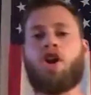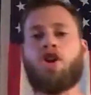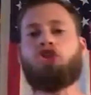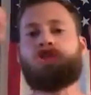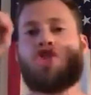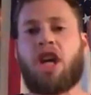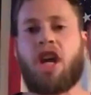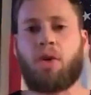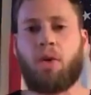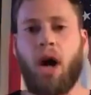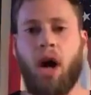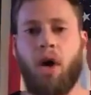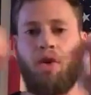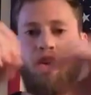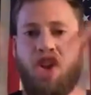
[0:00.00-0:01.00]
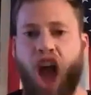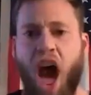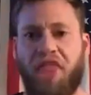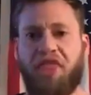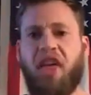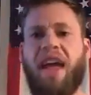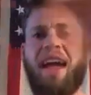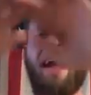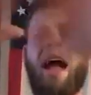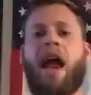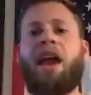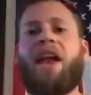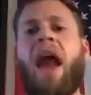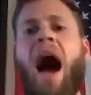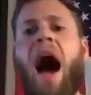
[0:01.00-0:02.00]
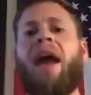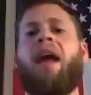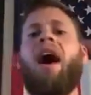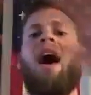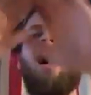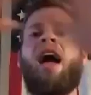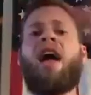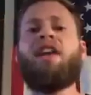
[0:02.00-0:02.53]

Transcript: zero, nothing, nada,